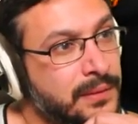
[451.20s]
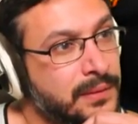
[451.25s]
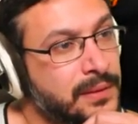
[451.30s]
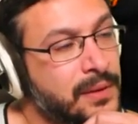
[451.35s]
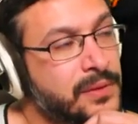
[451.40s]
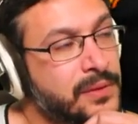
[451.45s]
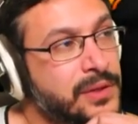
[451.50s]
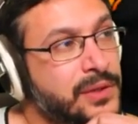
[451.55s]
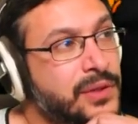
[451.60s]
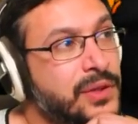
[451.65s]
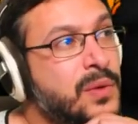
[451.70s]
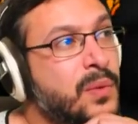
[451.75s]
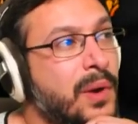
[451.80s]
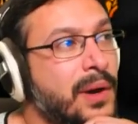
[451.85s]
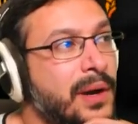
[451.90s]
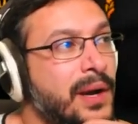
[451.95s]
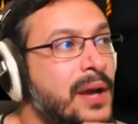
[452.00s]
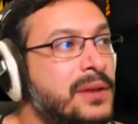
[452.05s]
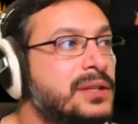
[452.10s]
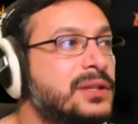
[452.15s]
That was a
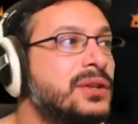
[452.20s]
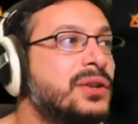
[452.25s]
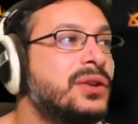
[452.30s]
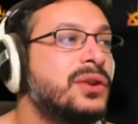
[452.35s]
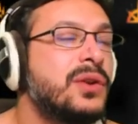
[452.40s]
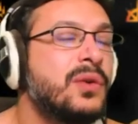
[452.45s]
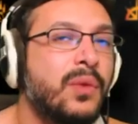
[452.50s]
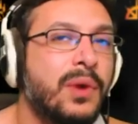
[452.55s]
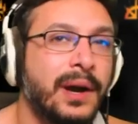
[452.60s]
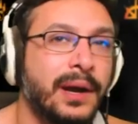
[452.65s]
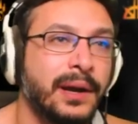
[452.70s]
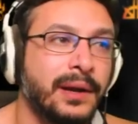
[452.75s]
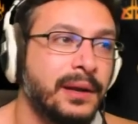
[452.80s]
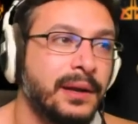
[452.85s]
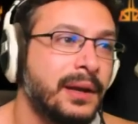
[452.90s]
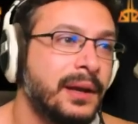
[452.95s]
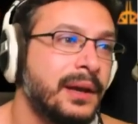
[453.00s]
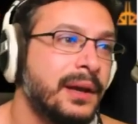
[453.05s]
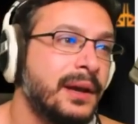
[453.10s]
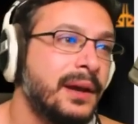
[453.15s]
2/1. That's a 2/1.
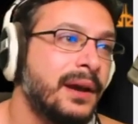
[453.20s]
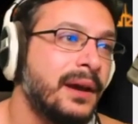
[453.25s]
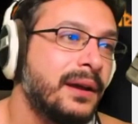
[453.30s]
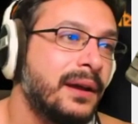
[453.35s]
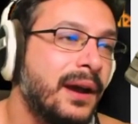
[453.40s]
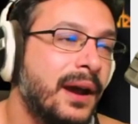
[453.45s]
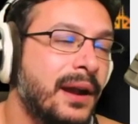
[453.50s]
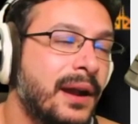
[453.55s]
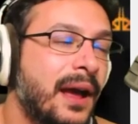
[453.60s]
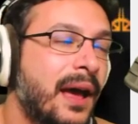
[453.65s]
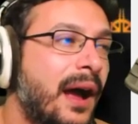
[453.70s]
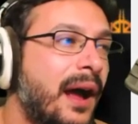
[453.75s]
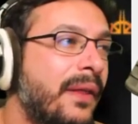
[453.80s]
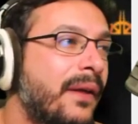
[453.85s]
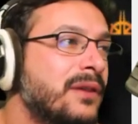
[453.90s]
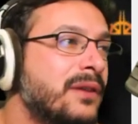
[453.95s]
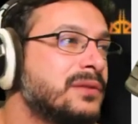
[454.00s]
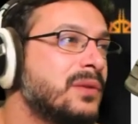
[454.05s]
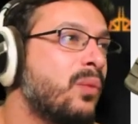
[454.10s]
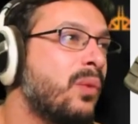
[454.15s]
God, I
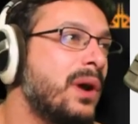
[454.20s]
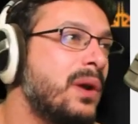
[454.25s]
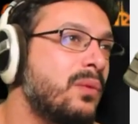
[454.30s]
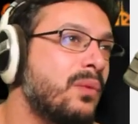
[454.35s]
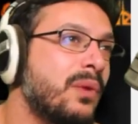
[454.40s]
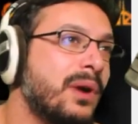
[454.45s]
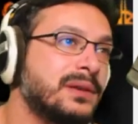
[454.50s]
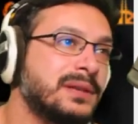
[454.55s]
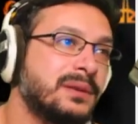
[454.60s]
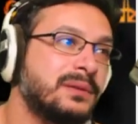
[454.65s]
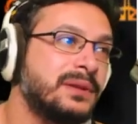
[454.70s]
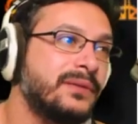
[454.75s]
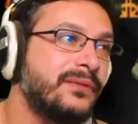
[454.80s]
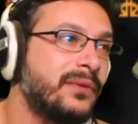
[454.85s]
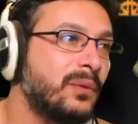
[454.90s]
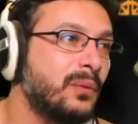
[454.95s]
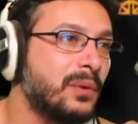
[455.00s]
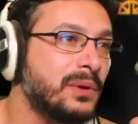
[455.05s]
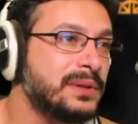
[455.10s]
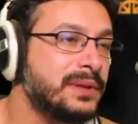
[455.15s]
thought it was a 1/1. I was like,
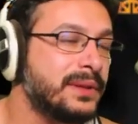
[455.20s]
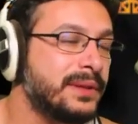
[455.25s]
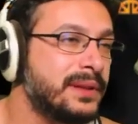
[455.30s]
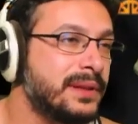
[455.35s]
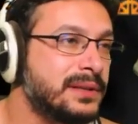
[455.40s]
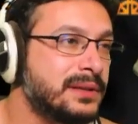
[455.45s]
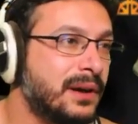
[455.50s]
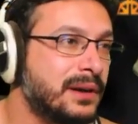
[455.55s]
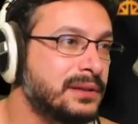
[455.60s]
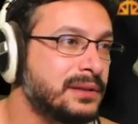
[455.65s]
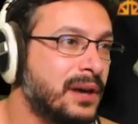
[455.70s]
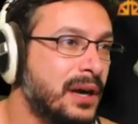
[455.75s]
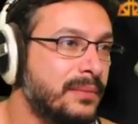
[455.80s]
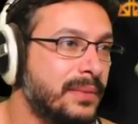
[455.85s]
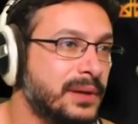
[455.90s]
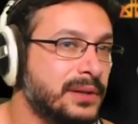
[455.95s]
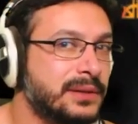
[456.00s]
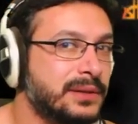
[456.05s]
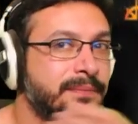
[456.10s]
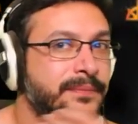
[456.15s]
what this card's
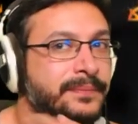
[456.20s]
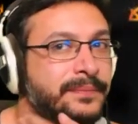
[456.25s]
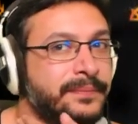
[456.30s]
garbage.